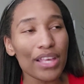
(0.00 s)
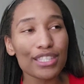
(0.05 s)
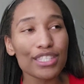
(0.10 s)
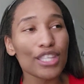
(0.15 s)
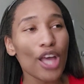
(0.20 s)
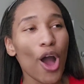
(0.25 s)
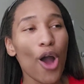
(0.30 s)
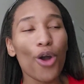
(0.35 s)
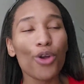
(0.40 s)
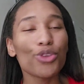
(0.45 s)

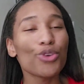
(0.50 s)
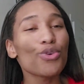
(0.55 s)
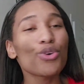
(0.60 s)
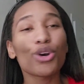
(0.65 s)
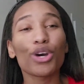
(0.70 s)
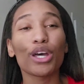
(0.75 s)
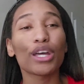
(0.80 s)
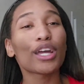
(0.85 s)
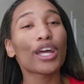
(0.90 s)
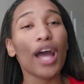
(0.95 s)
So you
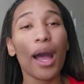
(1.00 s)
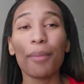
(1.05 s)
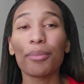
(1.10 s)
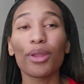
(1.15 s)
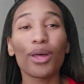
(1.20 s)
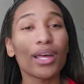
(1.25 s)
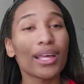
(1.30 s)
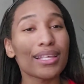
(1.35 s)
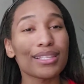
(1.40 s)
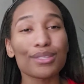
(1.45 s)
couldn't come to
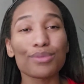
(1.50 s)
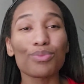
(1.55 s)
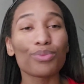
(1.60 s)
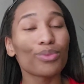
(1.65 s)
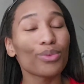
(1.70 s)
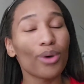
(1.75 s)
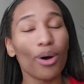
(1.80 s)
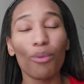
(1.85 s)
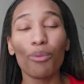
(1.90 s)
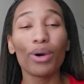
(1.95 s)
us
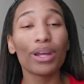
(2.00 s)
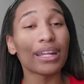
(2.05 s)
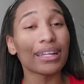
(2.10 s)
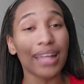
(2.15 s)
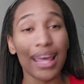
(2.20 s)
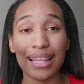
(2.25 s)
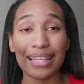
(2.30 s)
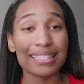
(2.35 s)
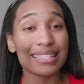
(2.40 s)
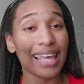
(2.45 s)
with
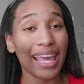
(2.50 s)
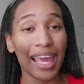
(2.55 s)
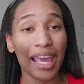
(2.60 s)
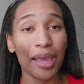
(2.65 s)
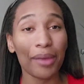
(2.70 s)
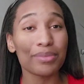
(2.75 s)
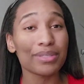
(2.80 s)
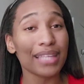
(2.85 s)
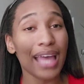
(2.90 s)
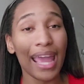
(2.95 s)
another
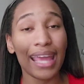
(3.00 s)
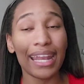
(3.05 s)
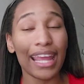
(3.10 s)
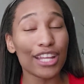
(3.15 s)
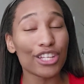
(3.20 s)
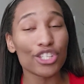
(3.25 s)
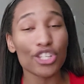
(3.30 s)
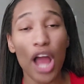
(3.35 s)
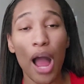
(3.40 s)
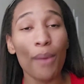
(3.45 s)
scheme saying
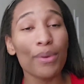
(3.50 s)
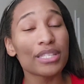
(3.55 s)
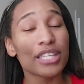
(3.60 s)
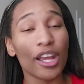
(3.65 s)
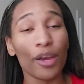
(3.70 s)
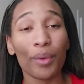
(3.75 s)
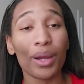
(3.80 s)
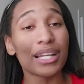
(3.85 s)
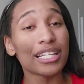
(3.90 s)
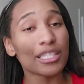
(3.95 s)
that y'all was
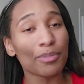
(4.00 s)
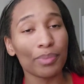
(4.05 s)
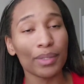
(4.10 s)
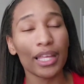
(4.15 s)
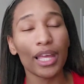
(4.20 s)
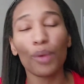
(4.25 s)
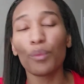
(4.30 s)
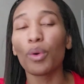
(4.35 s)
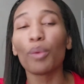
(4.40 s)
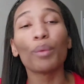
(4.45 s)
getting ready to
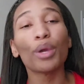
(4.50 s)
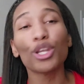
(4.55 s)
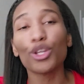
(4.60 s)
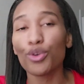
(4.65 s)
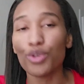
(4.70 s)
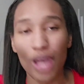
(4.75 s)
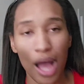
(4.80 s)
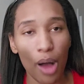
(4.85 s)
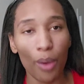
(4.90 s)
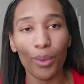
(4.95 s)
split when we knew
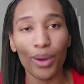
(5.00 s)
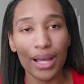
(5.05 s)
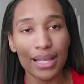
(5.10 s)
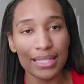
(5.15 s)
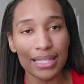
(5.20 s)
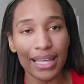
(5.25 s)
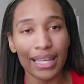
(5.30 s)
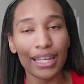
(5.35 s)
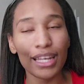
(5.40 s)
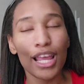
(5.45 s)
y'all
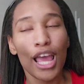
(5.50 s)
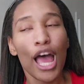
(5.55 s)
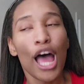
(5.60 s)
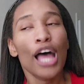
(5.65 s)
wasn't.